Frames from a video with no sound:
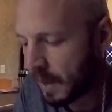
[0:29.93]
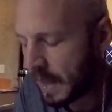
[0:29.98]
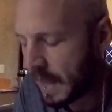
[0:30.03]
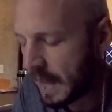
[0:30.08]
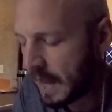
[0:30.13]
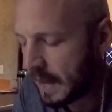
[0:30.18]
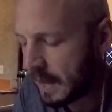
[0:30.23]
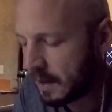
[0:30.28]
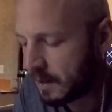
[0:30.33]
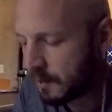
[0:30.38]

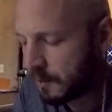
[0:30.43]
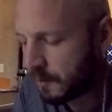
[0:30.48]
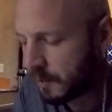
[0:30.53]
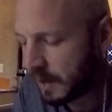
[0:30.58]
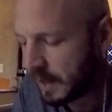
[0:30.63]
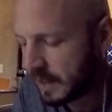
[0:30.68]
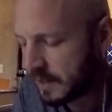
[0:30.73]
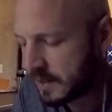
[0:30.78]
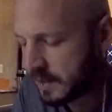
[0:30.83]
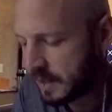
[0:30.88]
And
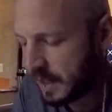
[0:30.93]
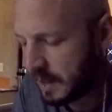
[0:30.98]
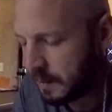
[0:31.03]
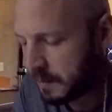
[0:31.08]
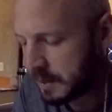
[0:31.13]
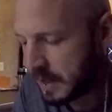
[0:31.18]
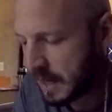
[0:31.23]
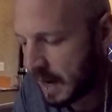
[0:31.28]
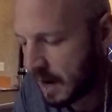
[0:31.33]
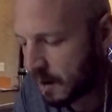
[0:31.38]
it
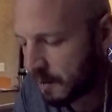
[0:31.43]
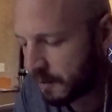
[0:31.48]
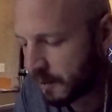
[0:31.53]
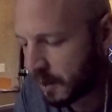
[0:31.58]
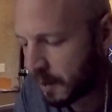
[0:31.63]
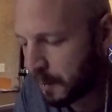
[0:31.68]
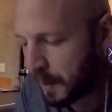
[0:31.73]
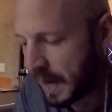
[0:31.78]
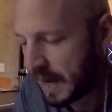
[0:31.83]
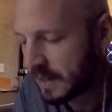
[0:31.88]
seems now for
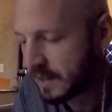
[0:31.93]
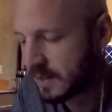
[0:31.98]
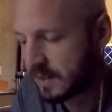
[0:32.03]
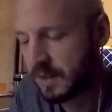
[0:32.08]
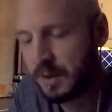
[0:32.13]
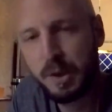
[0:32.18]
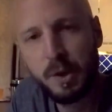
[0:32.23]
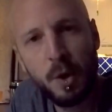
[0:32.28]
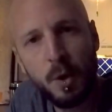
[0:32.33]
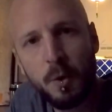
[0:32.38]
the
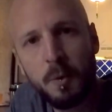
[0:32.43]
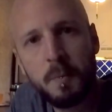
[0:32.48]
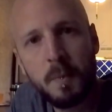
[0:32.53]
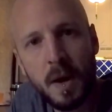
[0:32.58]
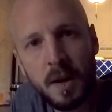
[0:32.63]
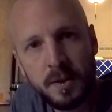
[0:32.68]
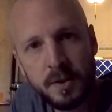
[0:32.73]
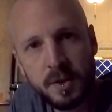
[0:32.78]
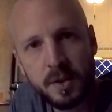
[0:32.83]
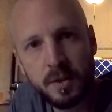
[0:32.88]
past two
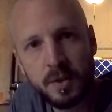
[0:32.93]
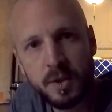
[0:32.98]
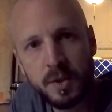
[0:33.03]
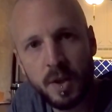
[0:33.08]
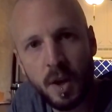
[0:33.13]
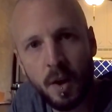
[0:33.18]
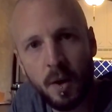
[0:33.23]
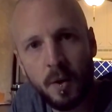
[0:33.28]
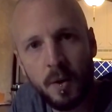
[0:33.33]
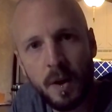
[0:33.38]
months or
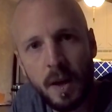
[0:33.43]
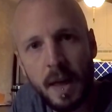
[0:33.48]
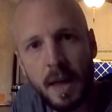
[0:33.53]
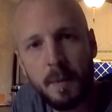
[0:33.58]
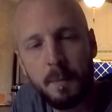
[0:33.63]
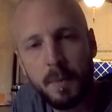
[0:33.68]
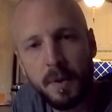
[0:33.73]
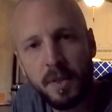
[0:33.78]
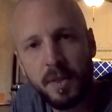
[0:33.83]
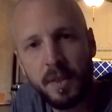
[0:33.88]
so,
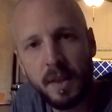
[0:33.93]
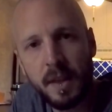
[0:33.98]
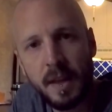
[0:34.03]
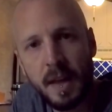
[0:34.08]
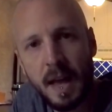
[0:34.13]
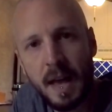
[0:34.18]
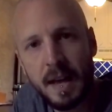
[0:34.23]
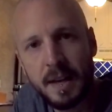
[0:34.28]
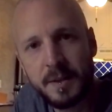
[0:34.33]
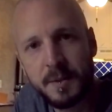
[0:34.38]
empathy
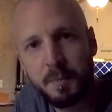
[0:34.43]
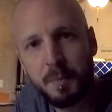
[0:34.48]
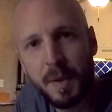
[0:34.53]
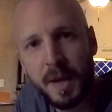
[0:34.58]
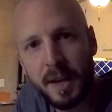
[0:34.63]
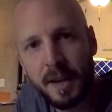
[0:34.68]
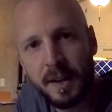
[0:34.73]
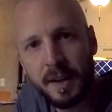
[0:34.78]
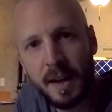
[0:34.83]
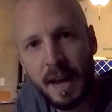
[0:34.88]
has
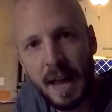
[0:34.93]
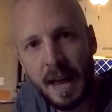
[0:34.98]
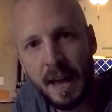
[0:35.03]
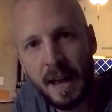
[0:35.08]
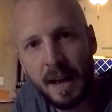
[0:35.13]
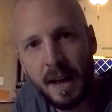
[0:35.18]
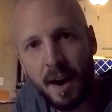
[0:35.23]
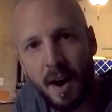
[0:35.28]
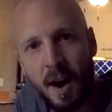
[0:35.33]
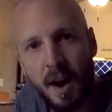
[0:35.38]
been
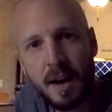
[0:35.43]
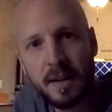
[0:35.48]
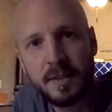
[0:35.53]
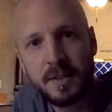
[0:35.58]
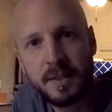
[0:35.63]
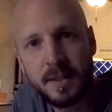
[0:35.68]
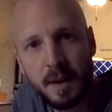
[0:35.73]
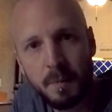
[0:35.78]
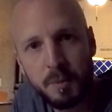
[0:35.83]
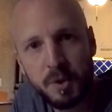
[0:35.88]
a hot
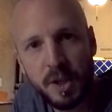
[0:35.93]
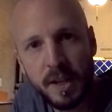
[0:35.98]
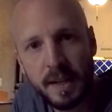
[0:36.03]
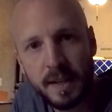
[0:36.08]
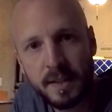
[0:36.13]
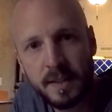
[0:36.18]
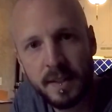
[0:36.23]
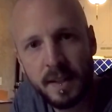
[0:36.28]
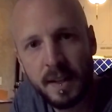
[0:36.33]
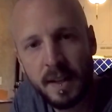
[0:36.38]

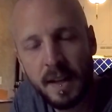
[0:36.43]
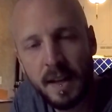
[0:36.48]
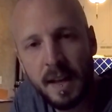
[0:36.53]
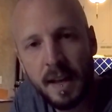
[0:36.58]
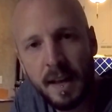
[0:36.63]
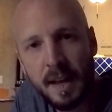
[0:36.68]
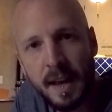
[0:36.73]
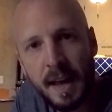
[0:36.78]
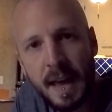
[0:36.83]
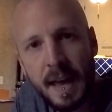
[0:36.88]
subject,
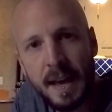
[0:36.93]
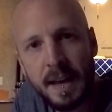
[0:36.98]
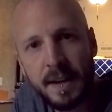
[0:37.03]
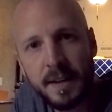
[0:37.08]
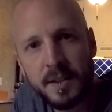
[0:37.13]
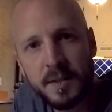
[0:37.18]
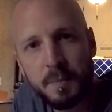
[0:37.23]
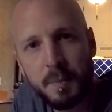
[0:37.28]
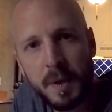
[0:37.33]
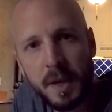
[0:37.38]
and
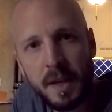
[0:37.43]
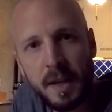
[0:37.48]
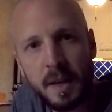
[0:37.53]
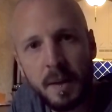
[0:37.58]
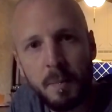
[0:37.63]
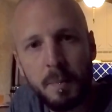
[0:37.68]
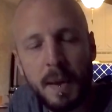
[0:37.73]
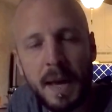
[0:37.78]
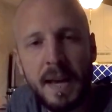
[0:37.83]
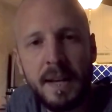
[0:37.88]
it's
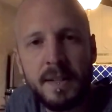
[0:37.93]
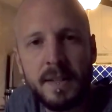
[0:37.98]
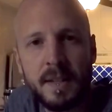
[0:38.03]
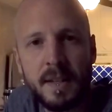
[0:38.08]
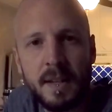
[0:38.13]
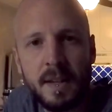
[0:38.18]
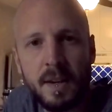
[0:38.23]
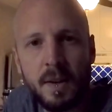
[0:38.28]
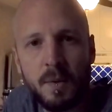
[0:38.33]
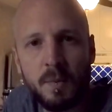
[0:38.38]
being painted
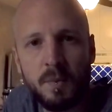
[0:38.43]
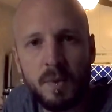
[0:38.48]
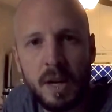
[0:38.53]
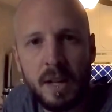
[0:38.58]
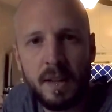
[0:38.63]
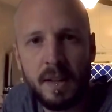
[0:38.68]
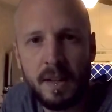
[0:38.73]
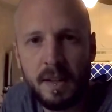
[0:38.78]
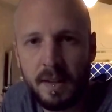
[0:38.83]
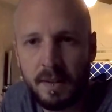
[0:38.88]
in a
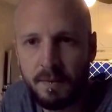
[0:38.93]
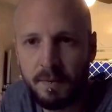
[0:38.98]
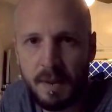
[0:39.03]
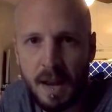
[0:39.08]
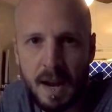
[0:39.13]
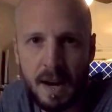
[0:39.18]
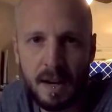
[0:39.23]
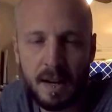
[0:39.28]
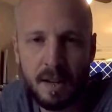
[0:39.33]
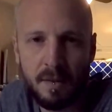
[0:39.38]
really
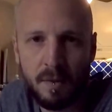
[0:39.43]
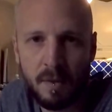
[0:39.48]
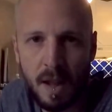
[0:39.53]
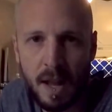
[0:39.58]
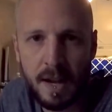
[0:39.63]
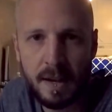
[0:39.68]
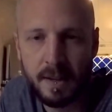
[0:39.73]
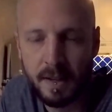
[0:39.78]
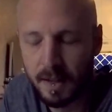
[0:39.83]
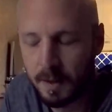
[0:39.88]
negative
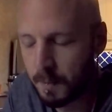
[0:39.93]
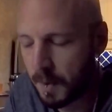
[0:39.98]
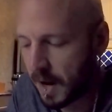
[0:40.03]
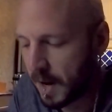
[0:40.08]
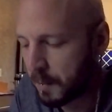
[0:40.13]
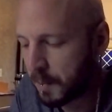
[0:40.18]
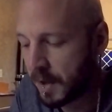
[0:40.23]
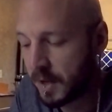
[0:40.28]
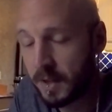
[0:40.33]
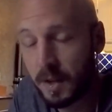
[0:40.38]
light, in my
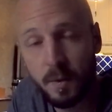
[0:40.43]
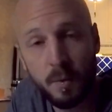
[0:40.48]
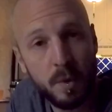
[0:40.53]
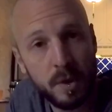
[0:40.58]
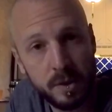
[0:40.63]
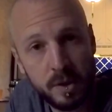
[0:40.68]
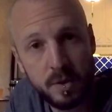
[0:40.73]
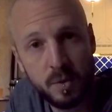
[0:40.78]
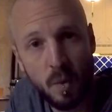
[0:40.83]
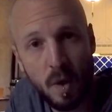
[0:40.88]
opinion,
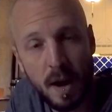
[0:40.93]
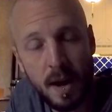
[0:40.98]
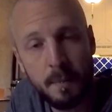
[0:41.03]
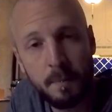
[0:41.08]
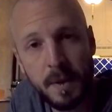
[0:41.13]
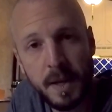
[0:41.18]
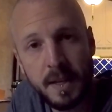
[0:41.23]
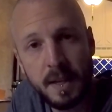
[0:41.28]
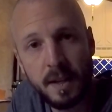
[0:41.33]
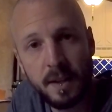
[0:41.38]
which is why I'm
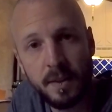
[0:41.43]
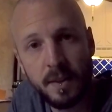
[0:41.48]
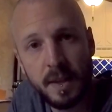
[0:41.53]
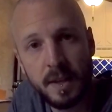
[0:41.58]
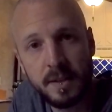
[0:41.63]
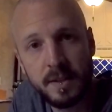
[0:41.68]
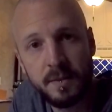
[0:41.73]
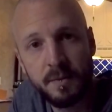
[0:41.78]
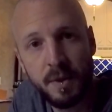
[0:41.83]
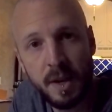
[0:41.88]
making
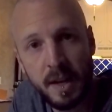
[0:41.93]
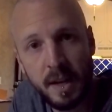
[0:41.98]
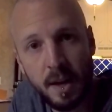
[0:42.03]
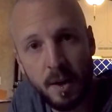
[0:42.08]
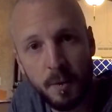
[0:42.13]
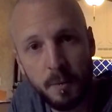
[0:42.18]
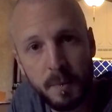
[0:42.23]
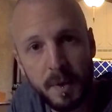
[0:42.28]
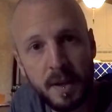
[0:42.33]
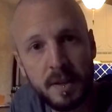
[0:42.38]
this
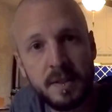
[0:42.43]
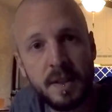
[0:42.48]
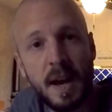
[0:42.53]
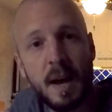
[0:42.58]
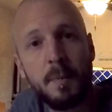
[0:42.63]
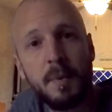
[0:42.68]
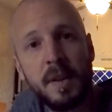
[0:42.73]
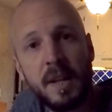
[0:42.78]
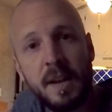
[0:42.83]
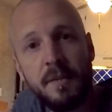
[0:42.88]
video, because
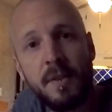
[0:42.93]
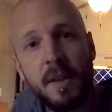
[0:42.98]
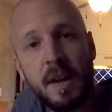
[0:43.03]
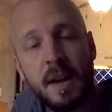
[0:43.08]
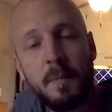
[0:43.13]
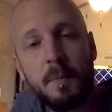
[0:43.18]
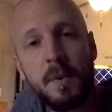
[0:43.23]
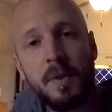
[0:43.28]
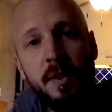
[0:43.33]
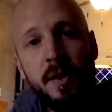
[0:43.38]
I believe that
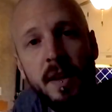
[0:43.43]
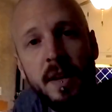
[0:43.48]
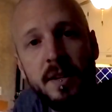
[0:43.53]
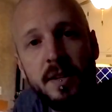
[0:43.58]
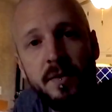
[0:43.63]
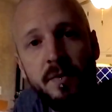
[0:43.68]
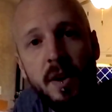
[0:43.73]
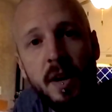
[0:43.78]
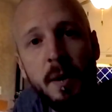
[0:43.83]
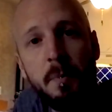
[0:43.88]
empathy is
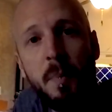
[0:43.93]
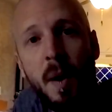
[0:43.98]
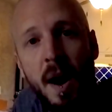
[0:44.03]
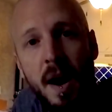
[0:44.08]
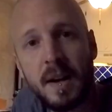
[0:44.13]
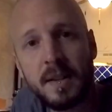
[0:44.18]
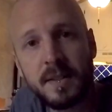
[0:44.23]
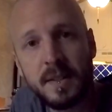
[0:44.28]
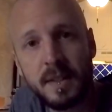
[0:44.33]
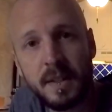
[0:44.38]
a very
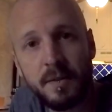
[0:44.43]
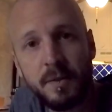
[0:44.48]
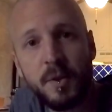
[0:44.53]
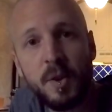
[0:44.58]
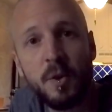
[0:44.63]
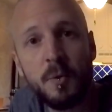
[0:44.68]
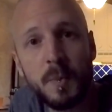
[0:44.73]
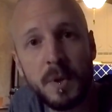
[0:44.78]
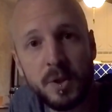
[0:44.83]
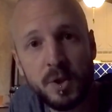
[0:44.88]
positive
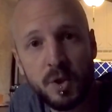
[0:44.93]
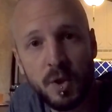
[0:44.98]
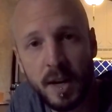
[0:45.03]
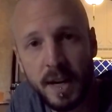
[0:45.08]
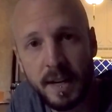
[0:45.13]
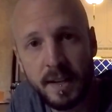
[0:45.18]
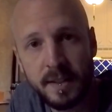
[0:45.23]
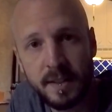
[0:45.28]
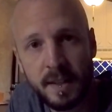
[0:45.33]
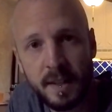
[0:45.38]
human
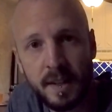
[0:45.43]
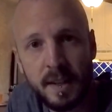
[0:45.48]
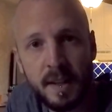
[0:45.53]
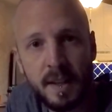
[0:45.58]
trait.